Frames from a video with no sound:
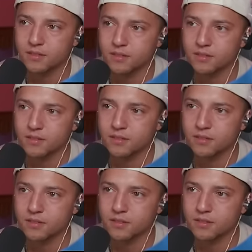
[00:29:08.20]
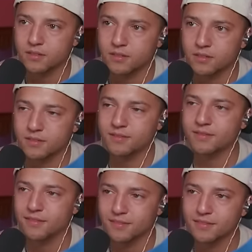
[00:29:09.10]

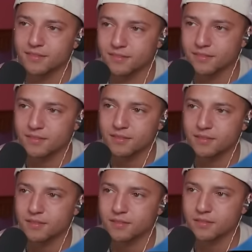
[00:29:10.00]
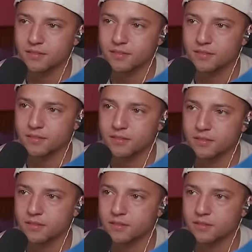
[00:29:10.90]

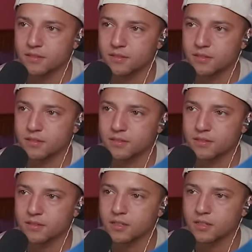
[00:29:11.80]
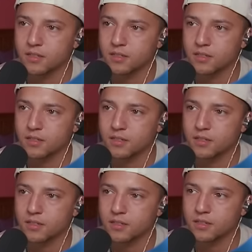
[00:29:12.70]

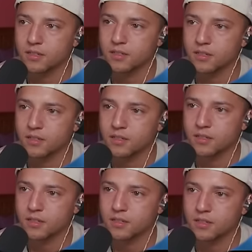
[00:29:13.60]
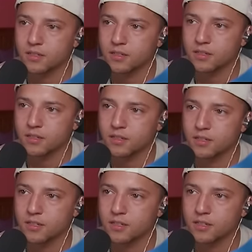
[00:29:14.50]

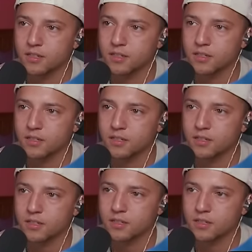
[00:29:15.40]
This person isn't speaking.